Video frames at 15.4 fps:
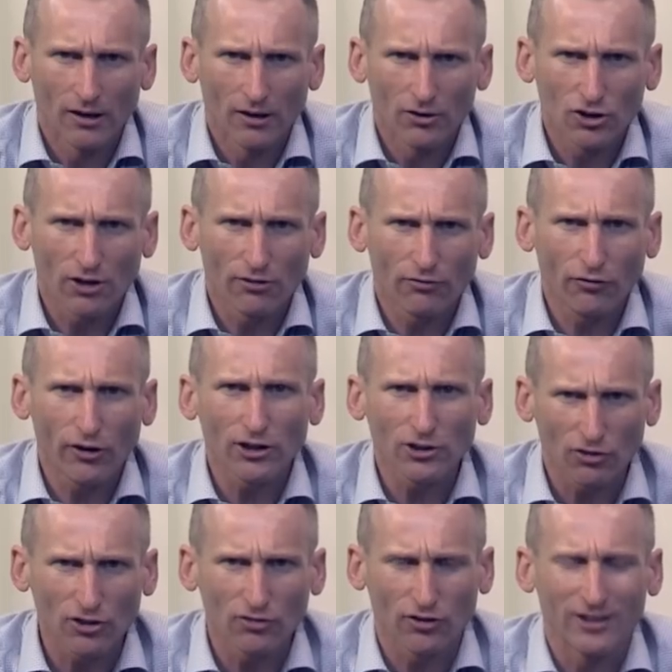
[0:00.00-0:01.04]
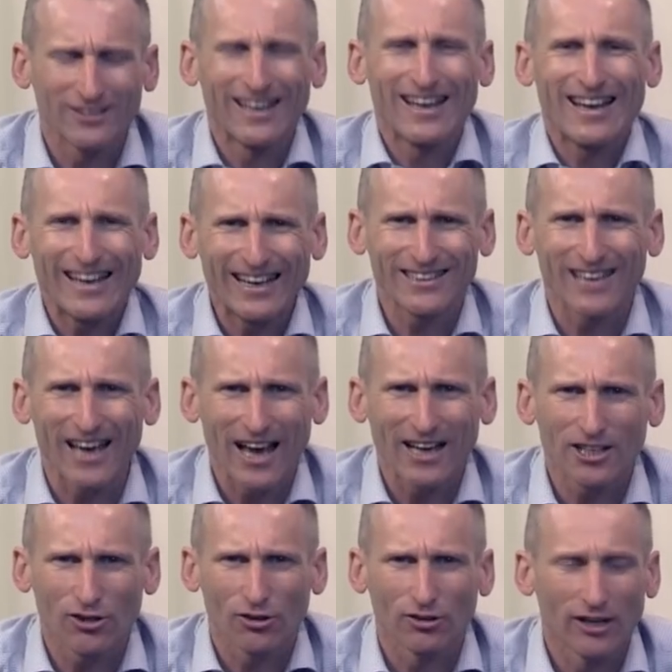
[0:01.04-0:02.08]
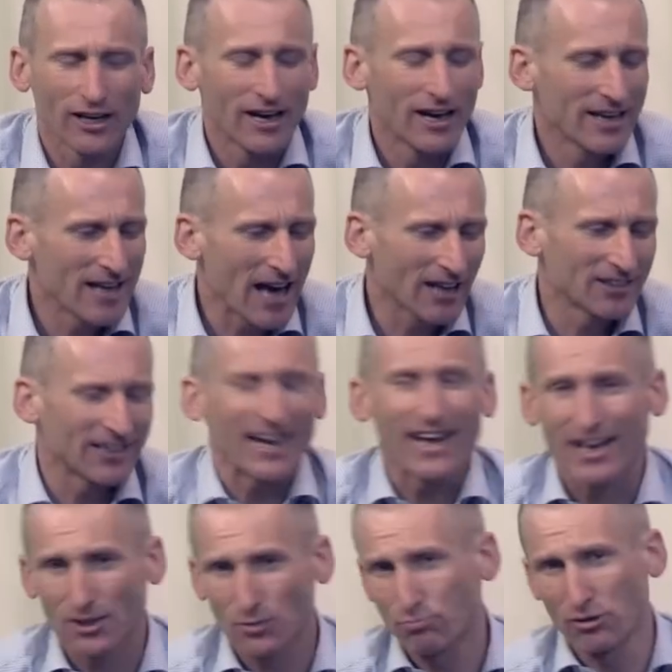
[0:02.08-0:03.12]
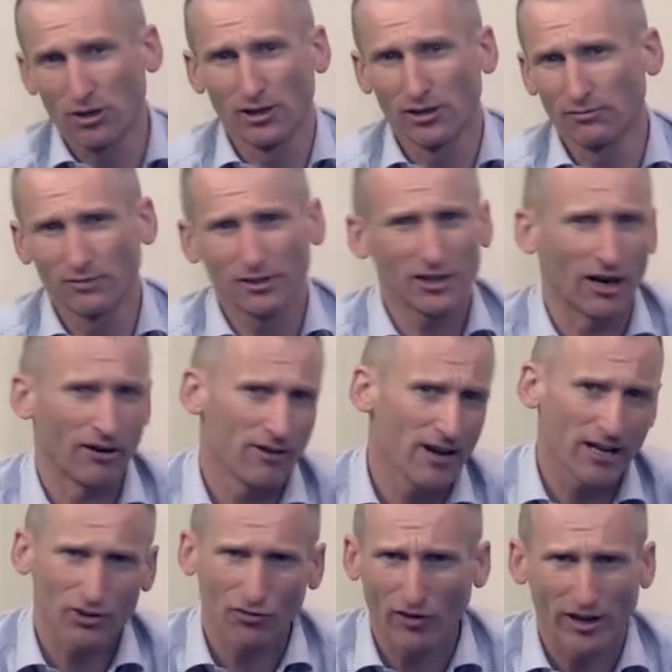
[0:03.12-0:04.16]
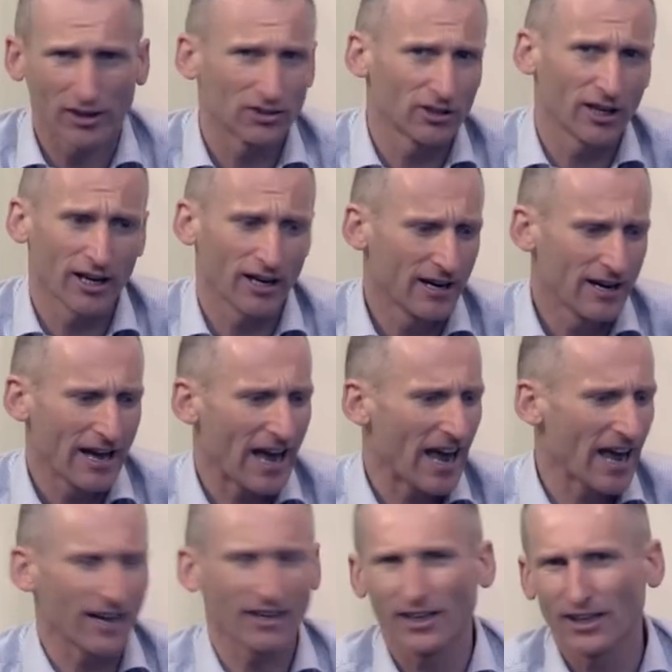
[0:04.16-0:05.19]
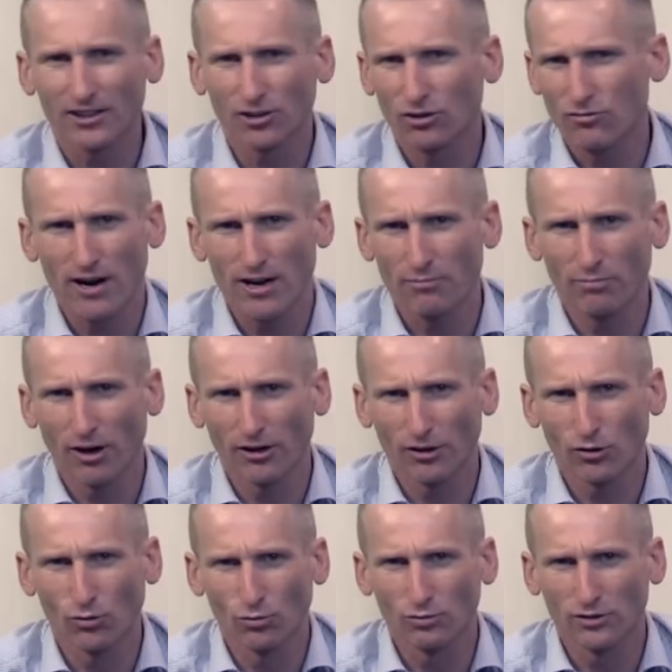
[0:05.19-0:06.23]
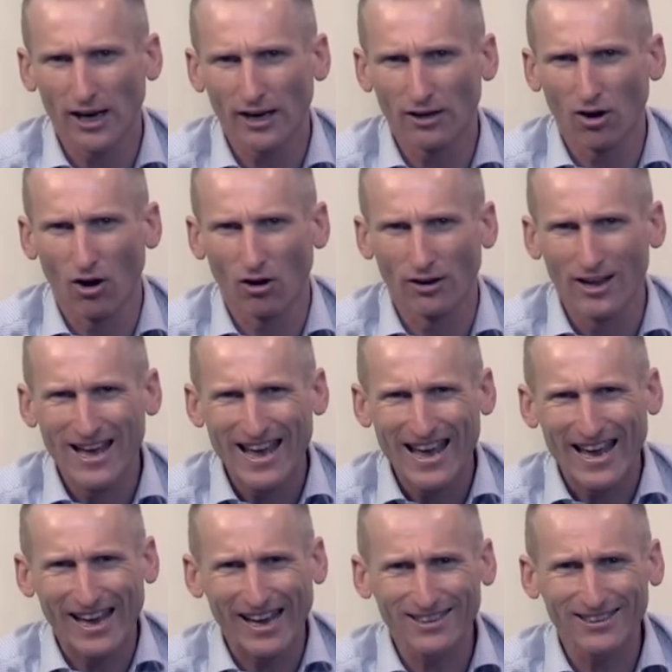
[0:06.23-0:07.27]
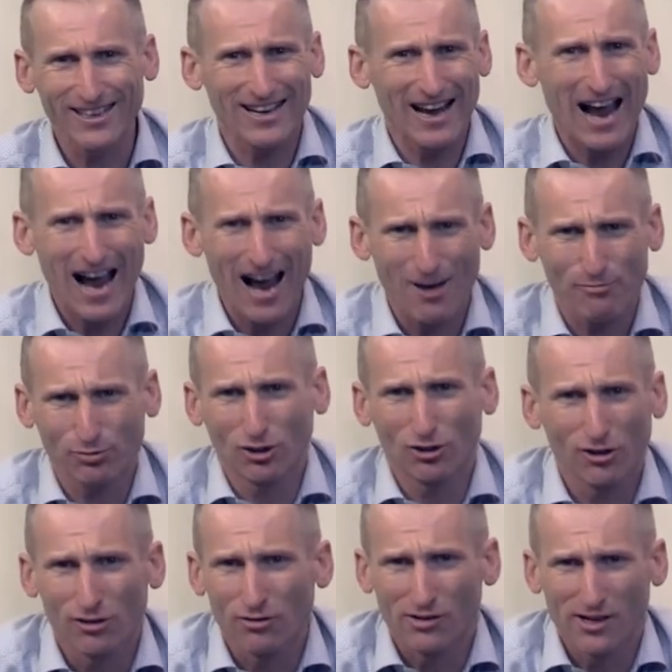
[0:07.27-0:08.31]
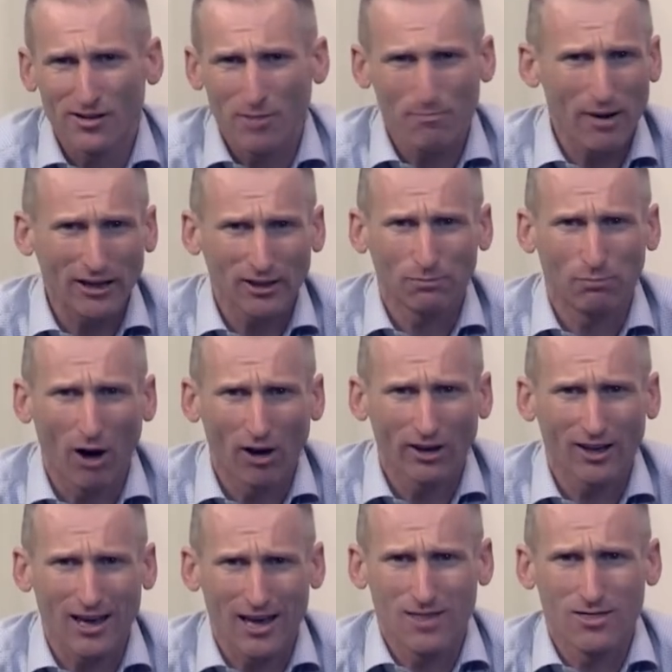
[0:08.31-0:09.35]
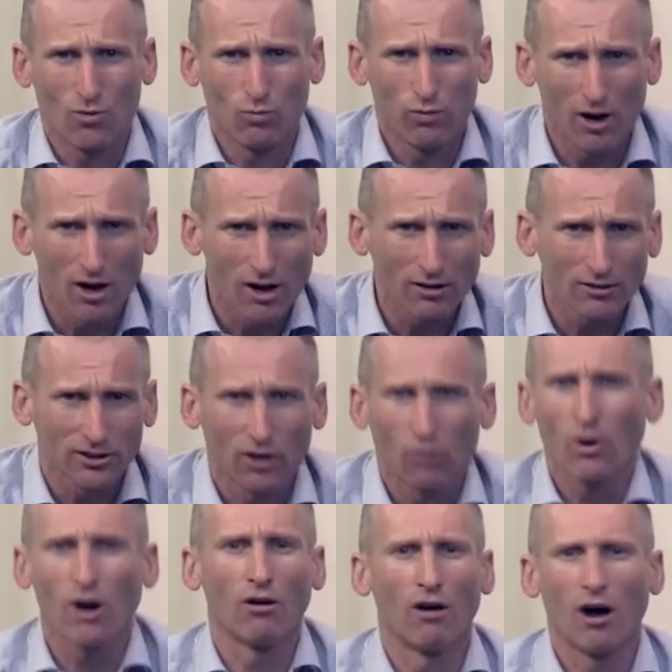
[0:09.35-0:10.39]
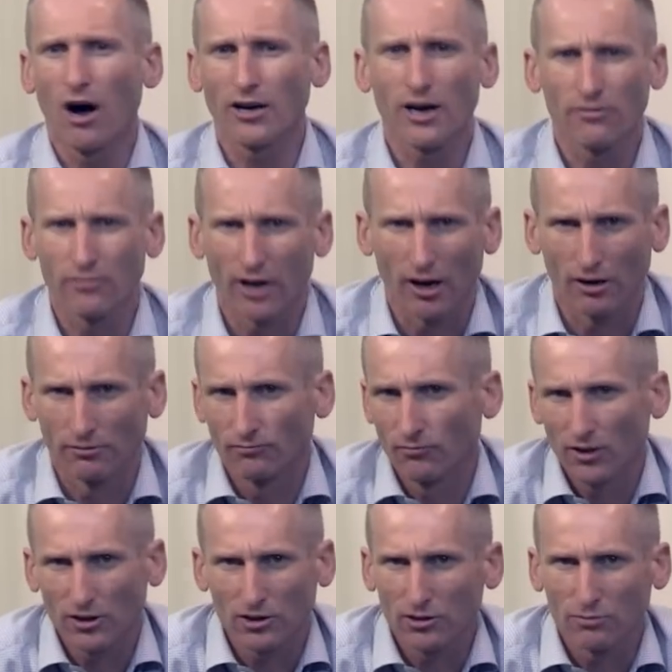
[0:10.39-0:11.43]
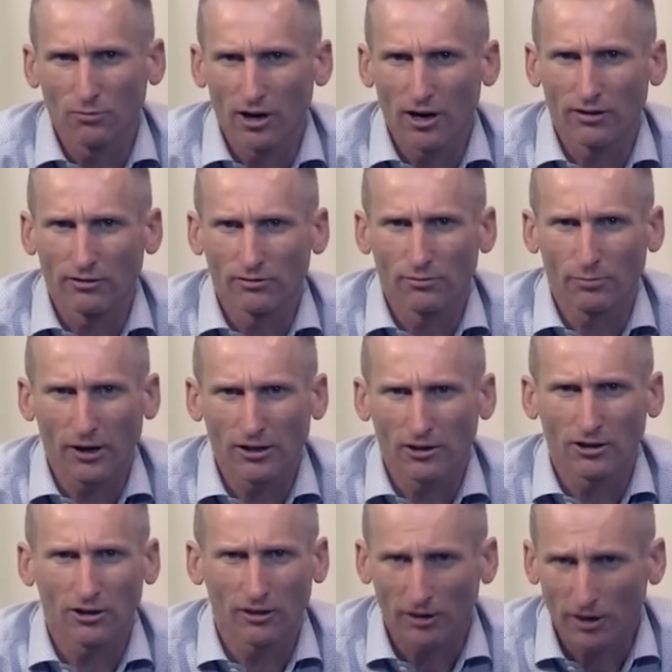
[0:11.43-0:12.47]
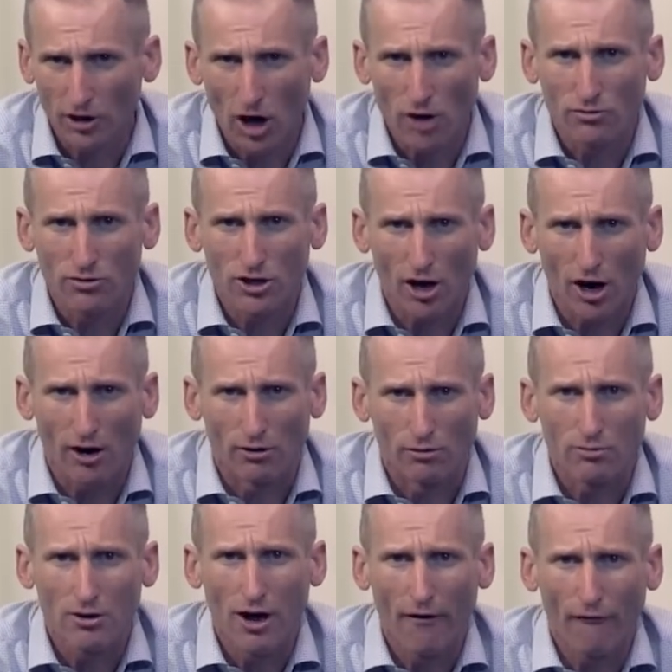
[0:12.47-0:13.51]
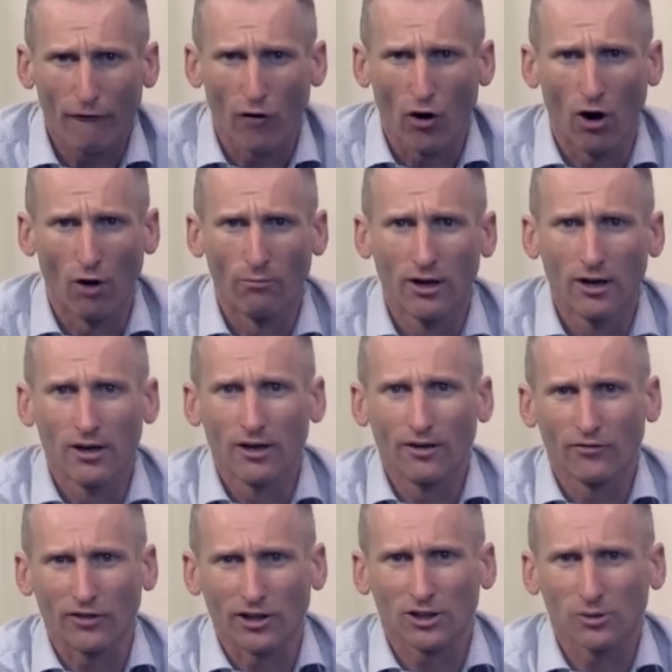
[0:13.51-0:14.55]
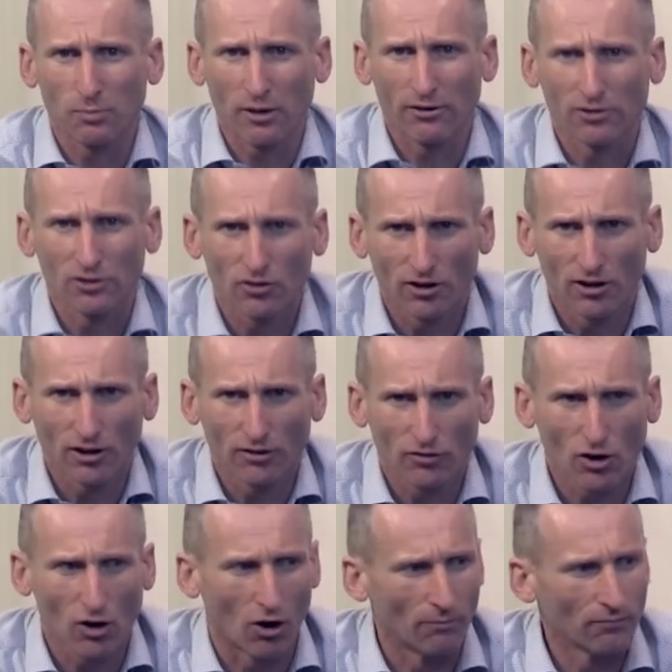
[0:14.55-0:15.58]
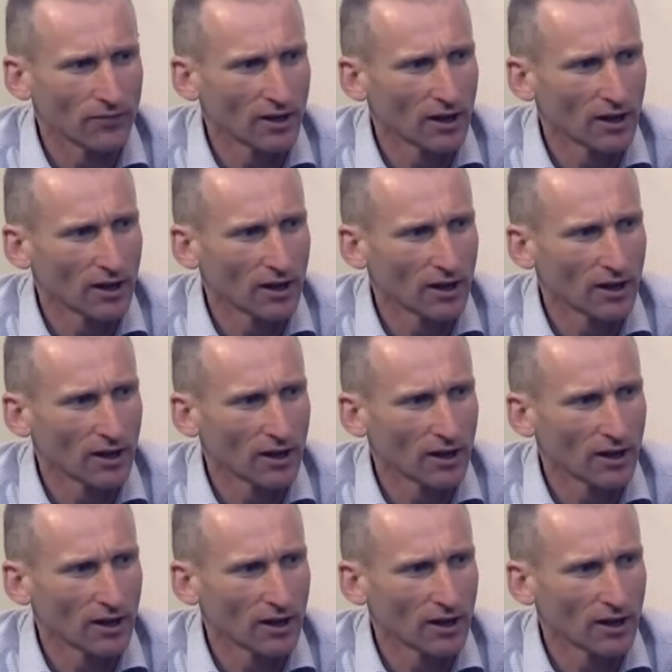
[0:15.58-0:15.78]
So first things first, is it any good? Yes, it's brilliant. You know, let's face it, it is a great bike all day long. Is it absolutely the best bike in the world? Well, I don't know. This is my own opinion and I can only go from the experience that I've got.